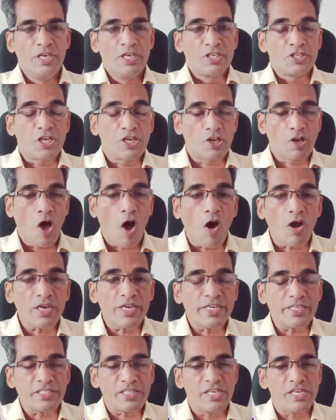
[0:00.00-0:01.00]
So
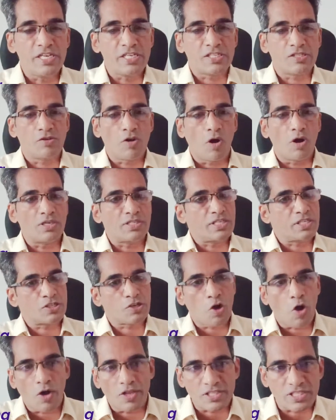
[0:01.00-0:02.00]
knowledge is not
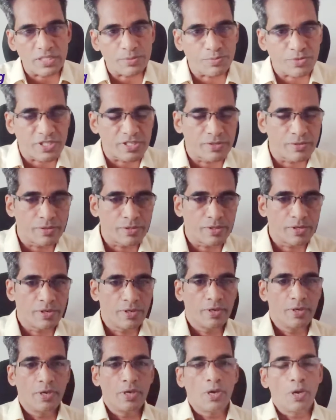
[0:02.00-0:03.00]
just concepts.
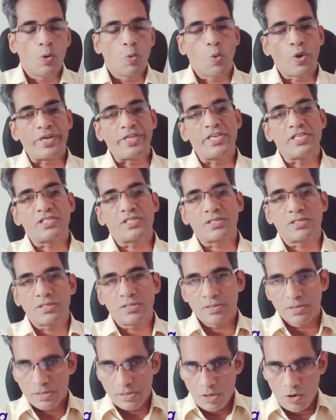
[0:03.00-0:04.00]
One
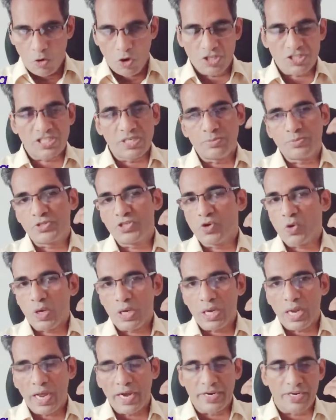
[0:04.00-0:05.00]
is
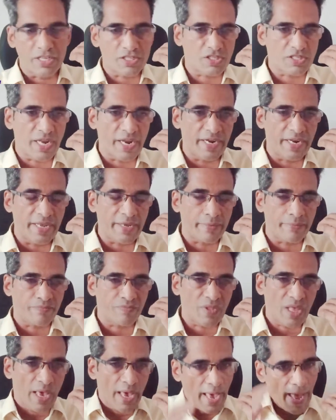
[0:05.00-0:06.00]
conceptual
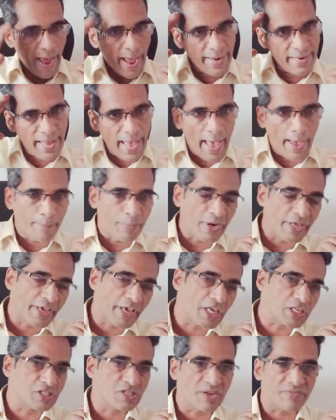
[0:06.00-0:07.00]
understanding and
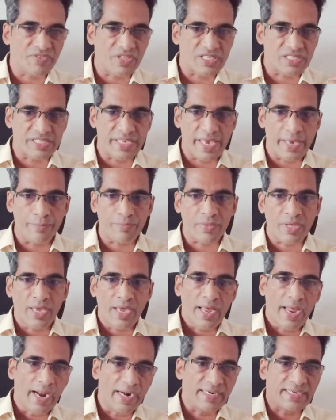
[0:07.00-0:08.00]
application of the
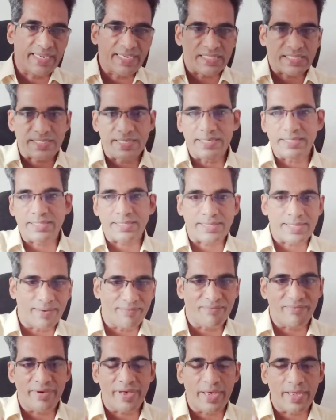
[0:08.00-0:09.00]
same and tested
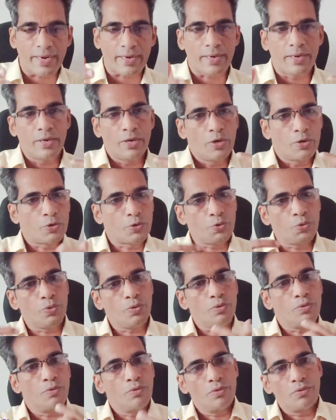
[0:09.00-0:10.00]
somewhere
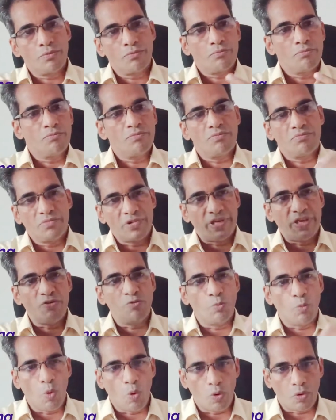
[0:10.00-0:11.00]
to give
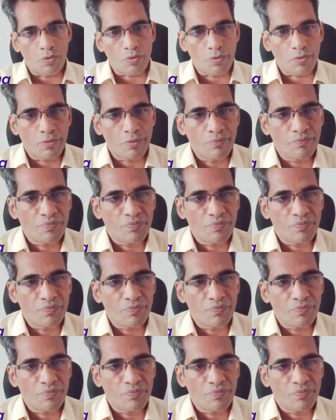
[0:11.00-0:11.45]
more.